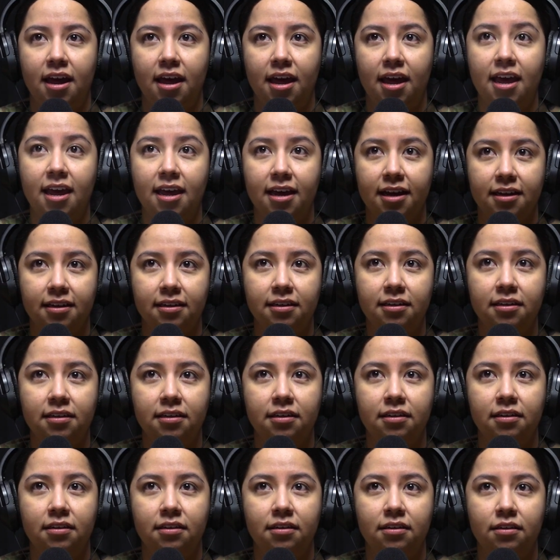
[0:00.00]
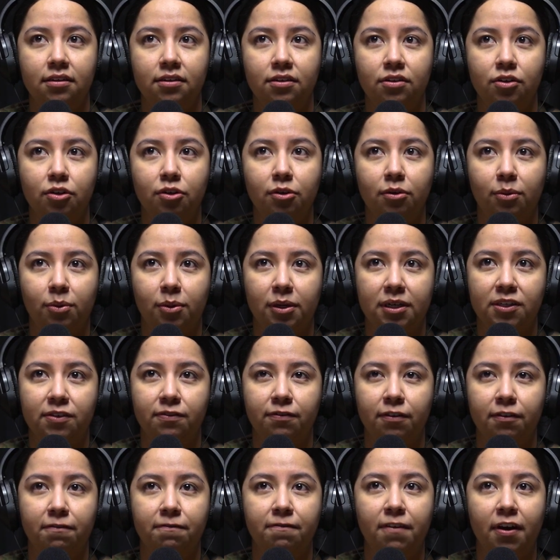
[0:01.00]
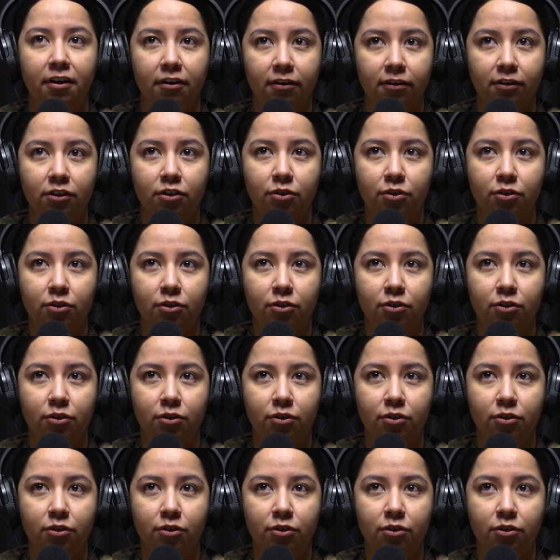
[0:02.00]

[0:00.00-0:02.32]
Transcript: And to request for federal